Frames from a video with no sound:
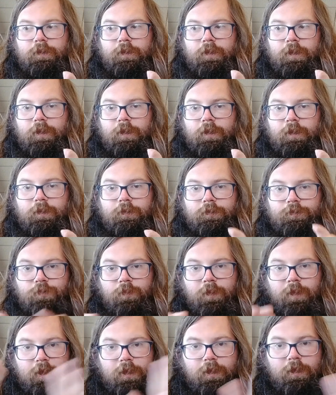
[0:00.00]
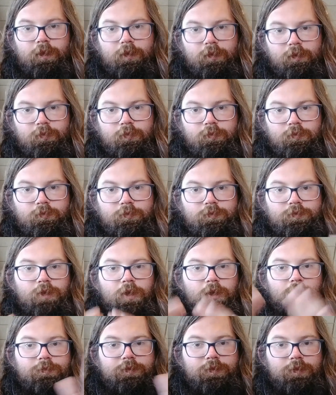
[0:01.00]
and training,
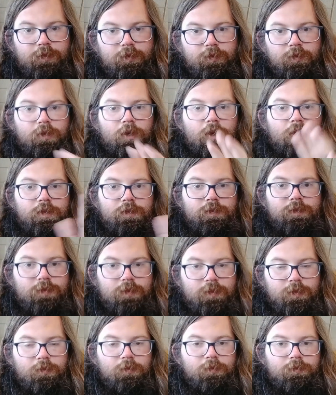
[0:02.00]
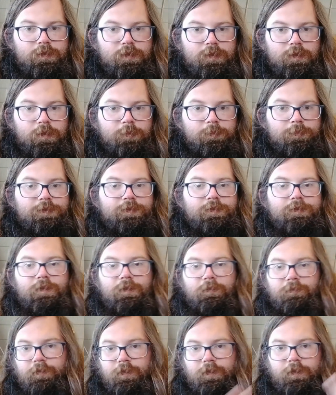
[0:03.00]
soft skill, hard skill tips,
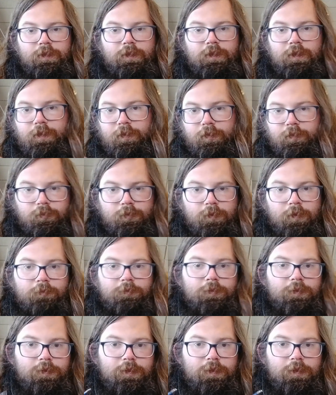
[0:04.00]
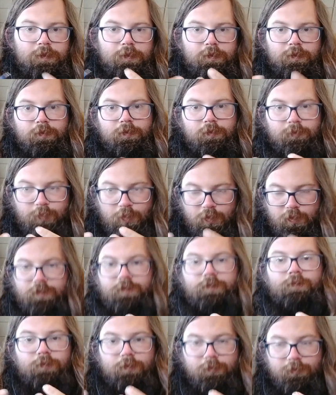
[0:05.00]
stuff like that, everything
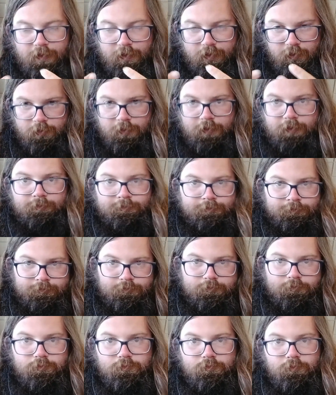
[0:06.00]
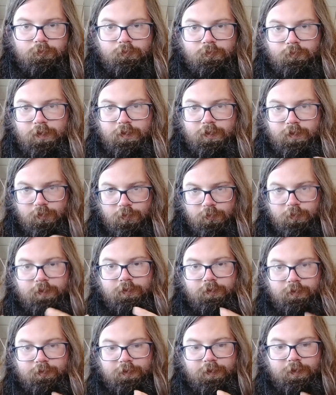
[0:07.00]
personal development,
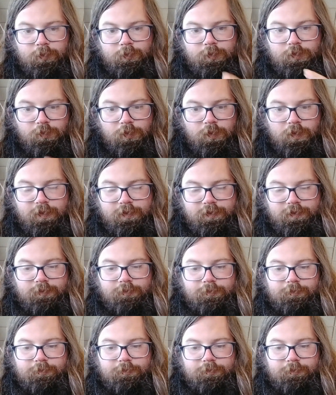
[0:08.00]
career development wise.